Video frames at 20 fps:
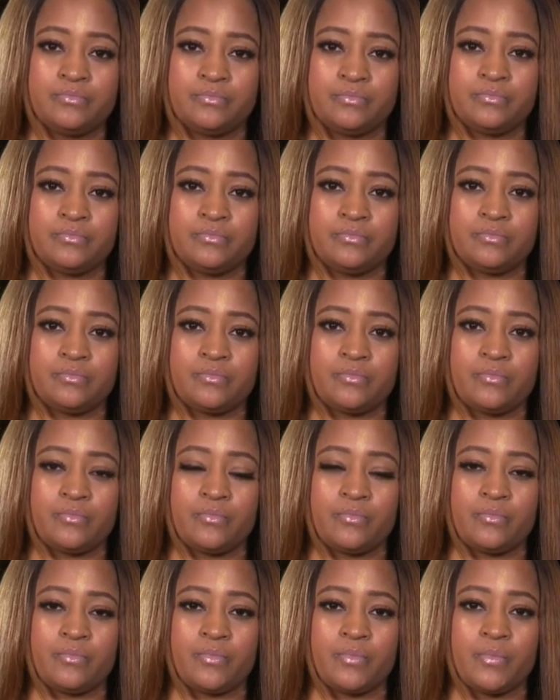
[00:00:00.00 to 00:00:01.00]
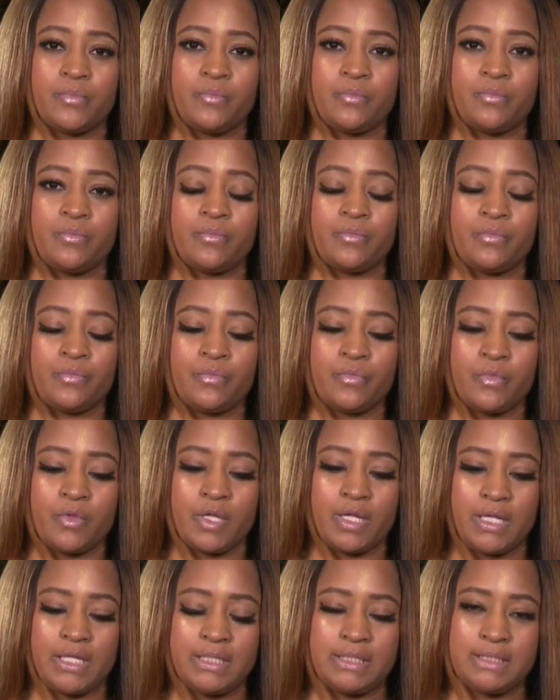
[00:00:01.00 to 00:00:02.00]

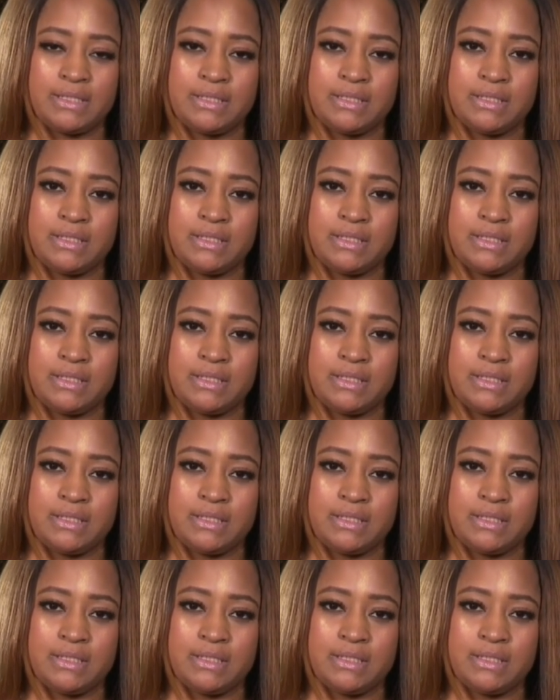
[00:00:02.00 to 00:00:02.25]
This person isn't speaking.